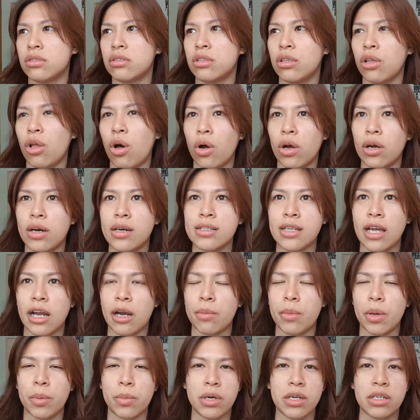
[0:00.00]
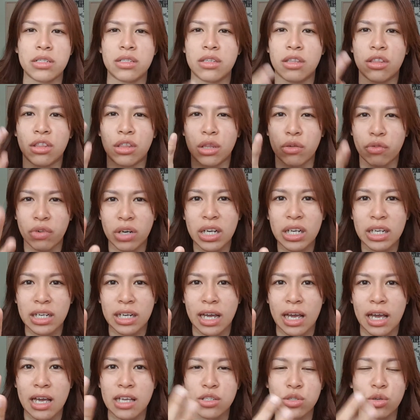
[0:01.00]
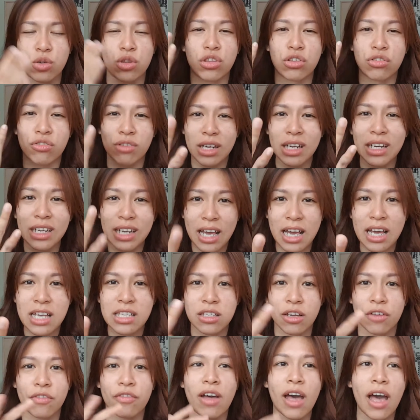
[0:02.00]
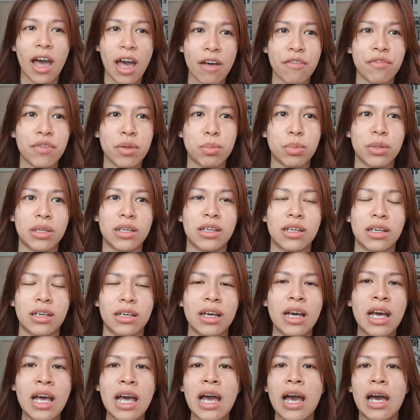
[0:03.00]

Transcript: longest I remember is 3 days, so 3 days of heavy bleeding,